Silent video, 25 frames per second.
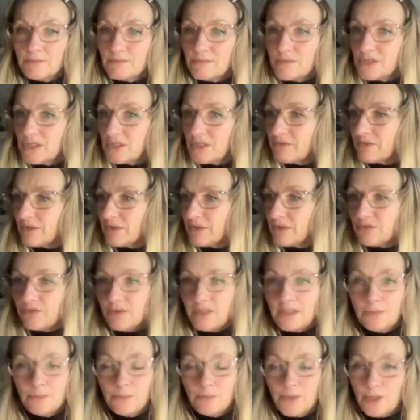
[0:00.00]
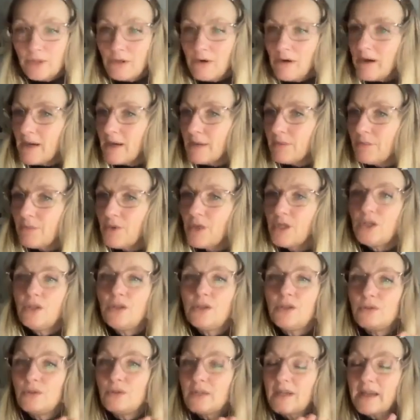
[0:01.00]
She Finds Freedom program,
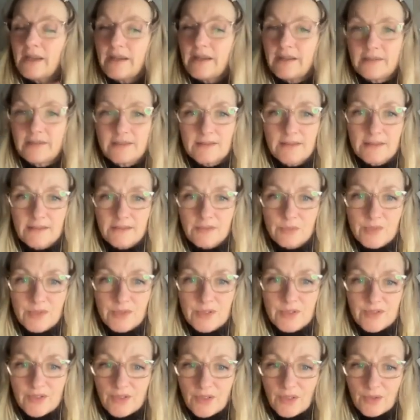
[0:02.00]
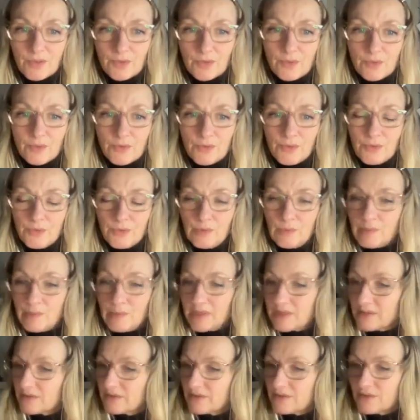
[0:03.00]
you get access to my circle group
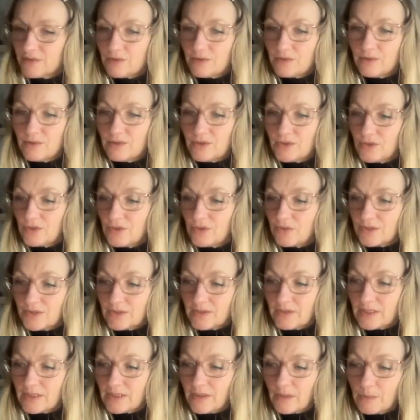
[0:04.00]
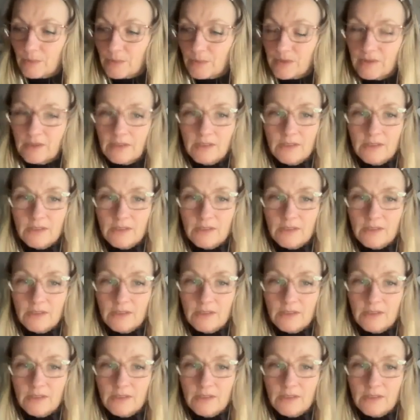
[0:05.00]
as soon as you sign up.